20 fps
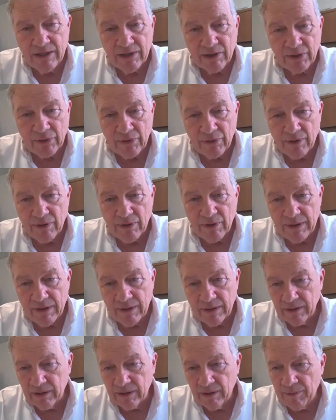learn a
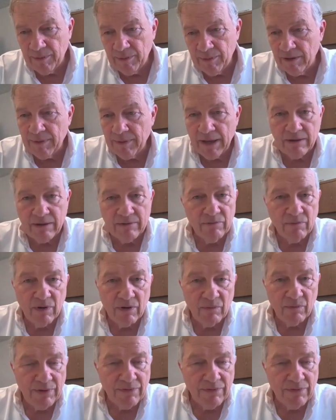little bit about what